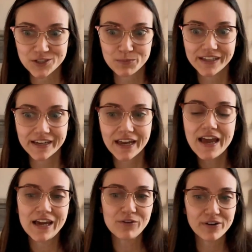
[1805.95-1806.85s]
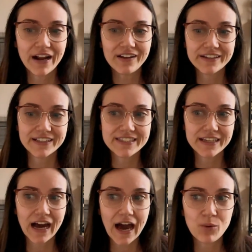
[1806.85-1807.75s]
But like in reality, it's like,
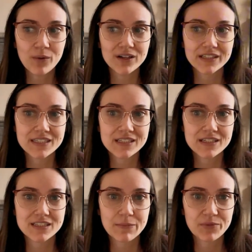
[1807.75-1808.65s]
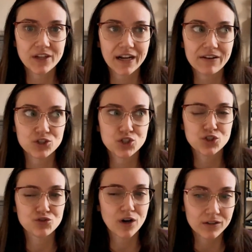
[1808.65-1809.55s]
I don't want to listen to something that I have to
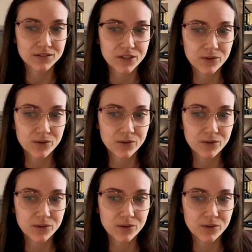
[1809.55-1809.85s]
struggle to.